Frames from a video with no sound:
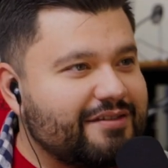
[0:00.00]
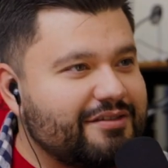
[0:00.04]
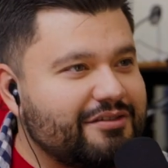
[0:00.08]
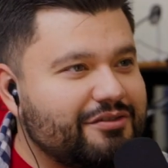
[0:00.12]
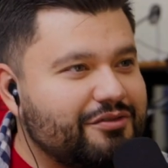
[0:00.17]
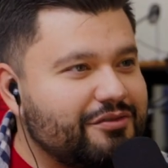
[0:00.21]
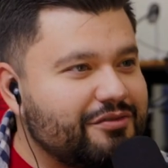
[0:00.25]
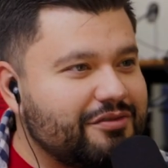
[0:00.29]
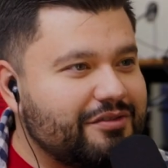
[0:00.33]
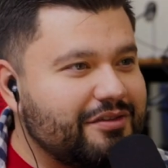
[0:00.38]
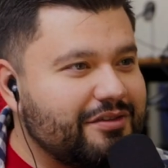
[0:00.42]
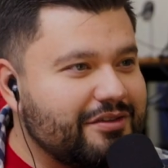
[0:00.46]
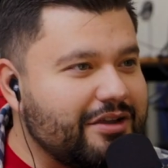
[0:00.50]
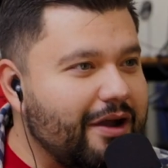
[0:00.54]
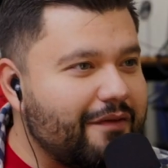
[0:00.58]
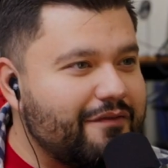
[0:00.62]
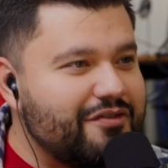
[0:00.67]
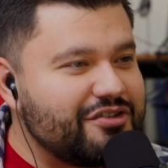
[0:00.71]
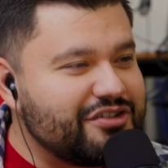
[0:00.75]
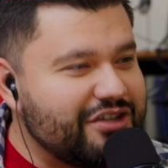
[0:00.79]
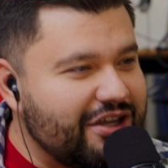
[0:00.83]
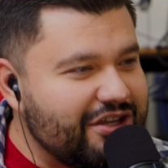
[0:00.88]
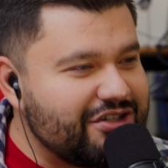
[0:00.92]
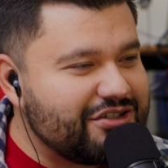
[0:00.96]
a little
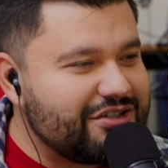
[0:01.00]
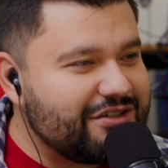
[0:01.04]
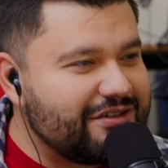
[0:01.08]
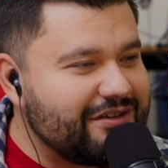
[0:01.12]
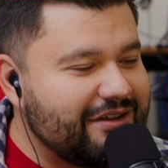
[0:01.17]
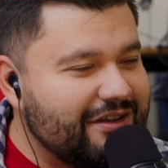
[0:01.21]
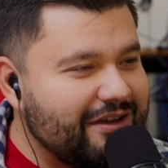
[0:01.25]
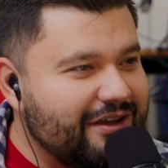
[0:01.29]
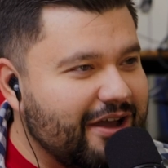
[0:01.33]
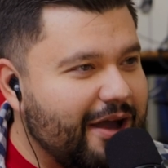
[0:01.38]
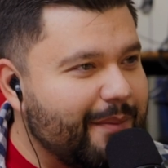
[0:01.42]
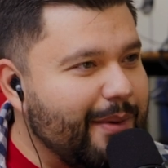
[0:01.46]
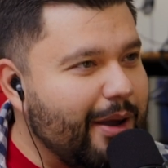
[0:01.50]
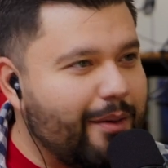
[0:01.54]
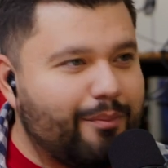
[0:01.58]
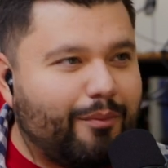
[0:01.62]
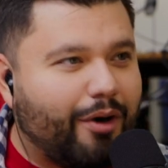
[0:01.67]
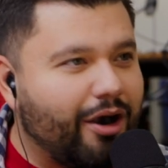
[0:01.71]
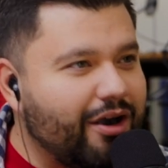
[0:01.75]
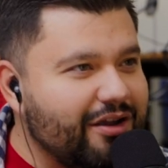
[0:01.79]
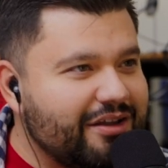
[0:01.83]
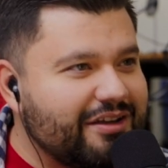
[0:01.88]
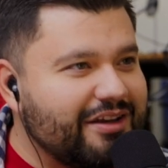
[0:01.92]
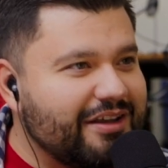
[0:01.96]
conversation about
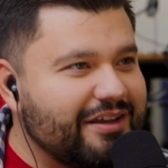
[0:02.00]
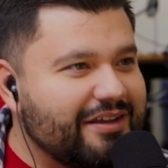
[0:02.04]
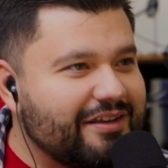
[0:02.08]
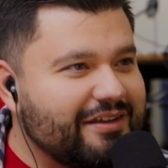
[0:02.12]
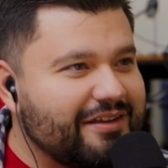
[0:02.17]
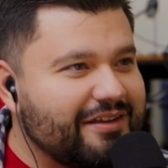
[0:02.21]
marketing.